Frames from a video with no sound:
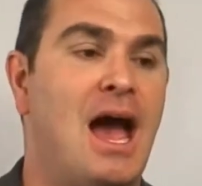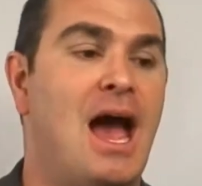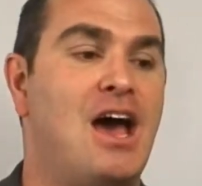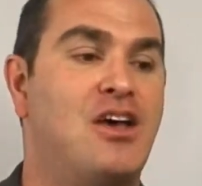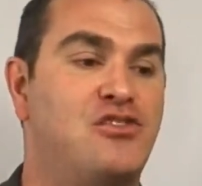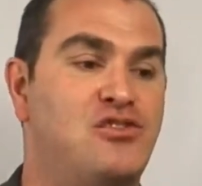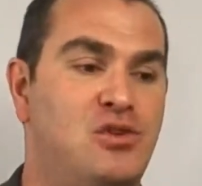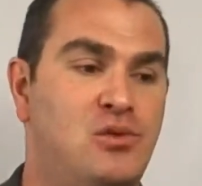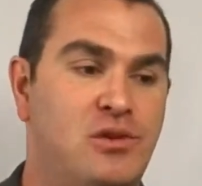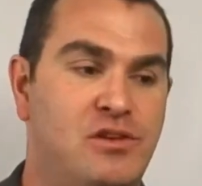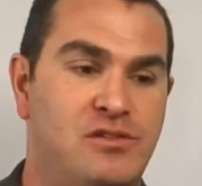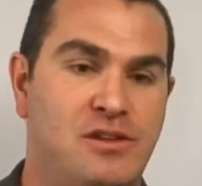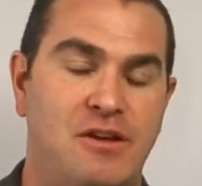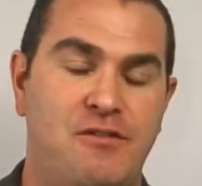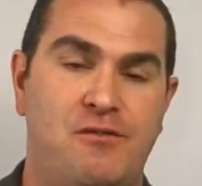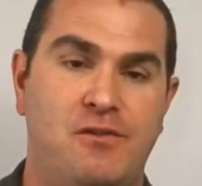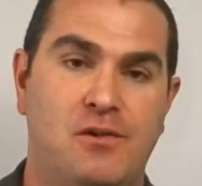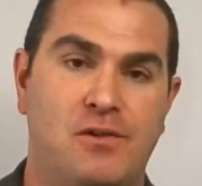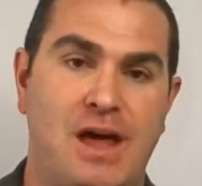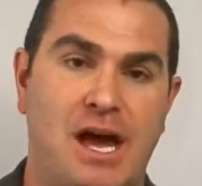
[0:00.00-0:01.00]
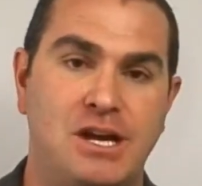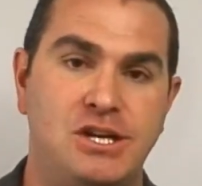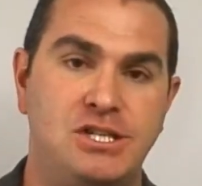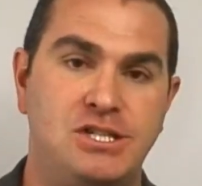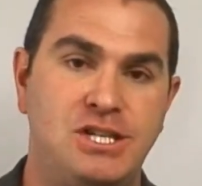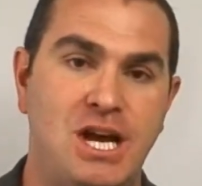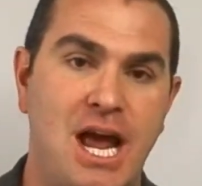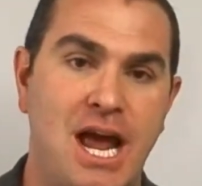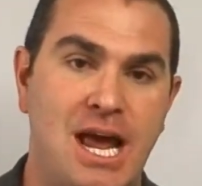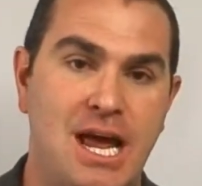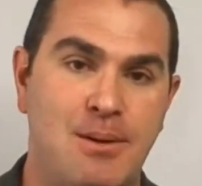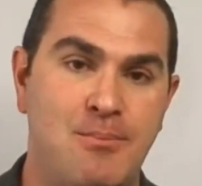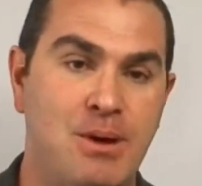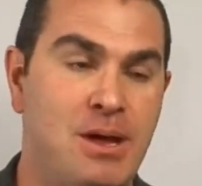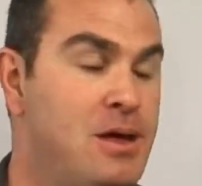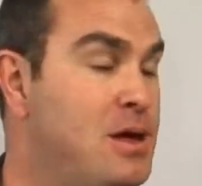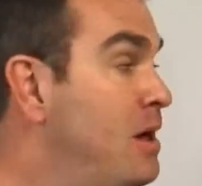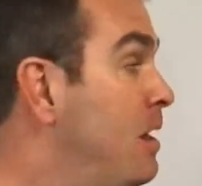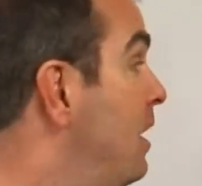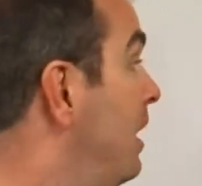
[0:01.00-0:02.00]
As soon as they feel that shame,
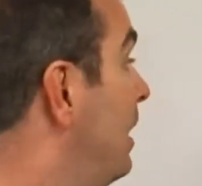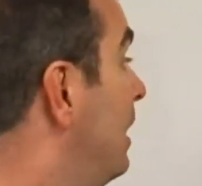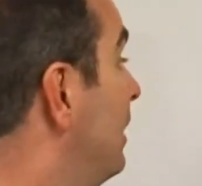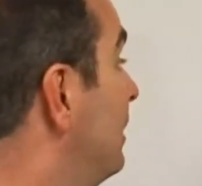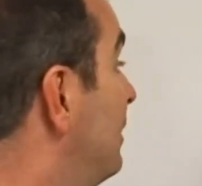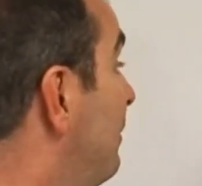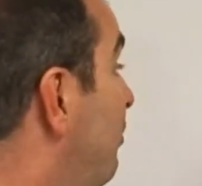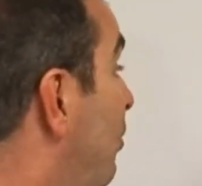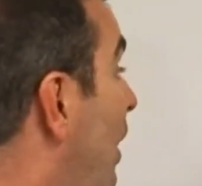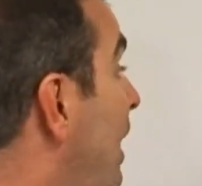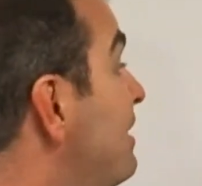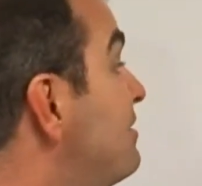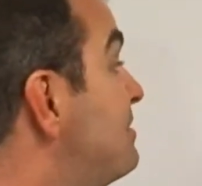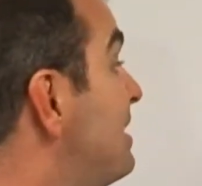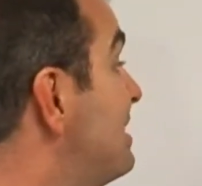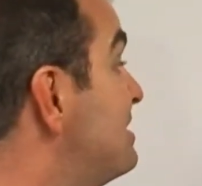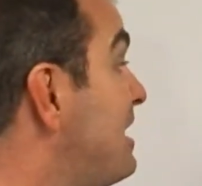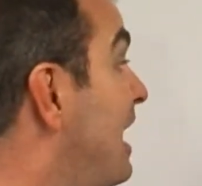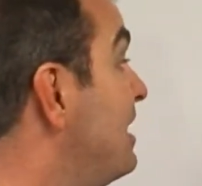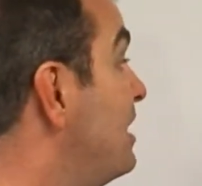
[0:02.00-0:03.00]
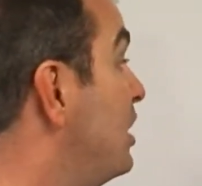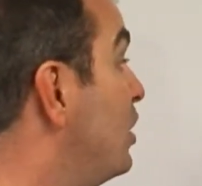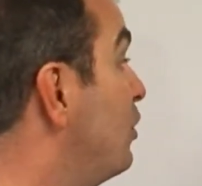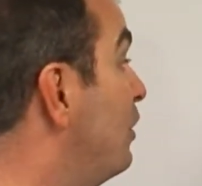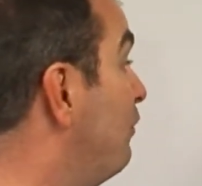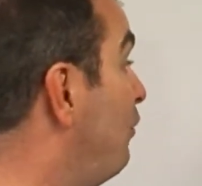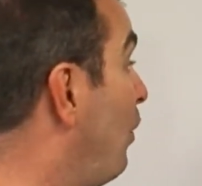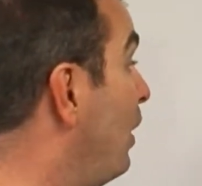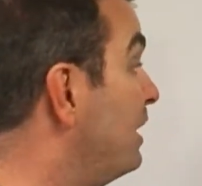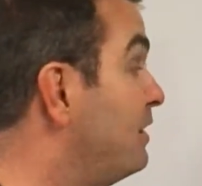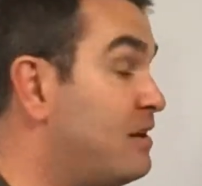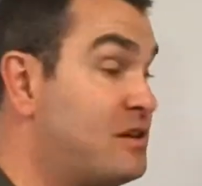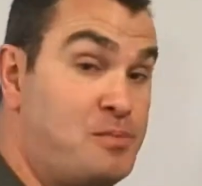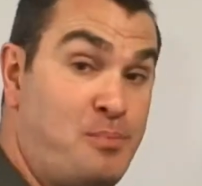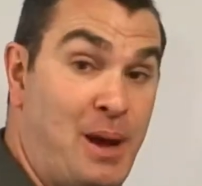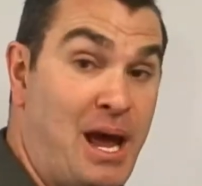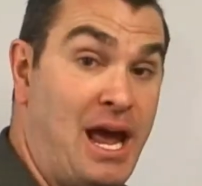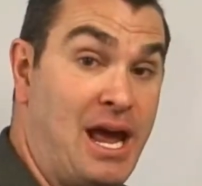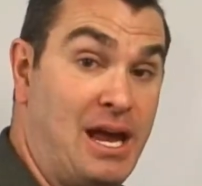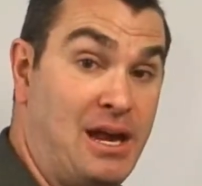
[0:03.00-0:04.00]
the brain says, I need to avoid this
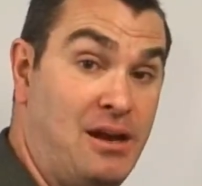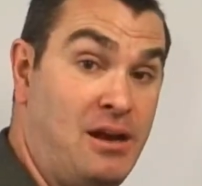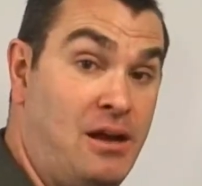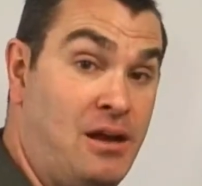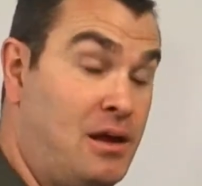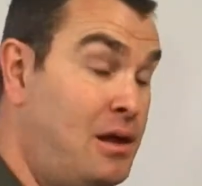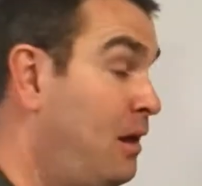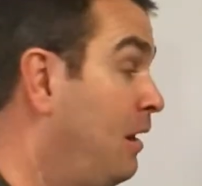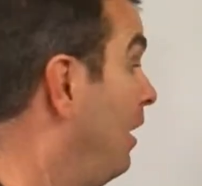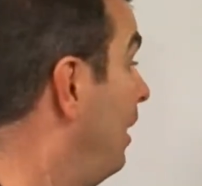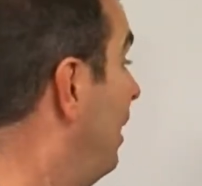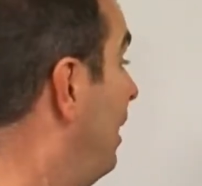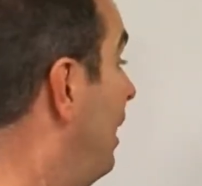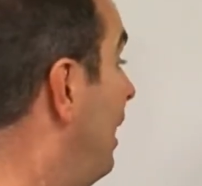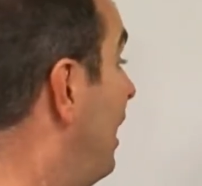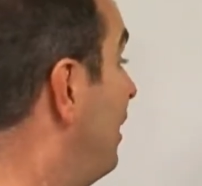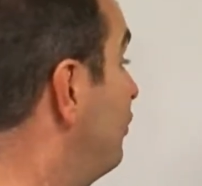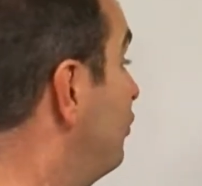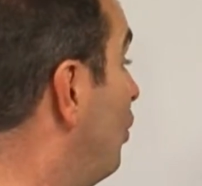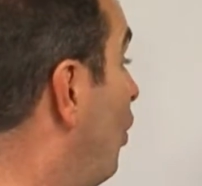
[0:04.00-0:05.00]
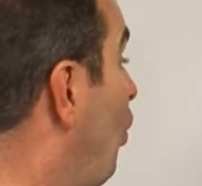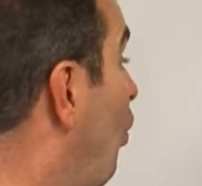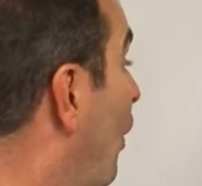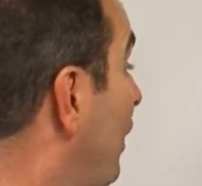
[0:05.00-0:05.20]
pain. And so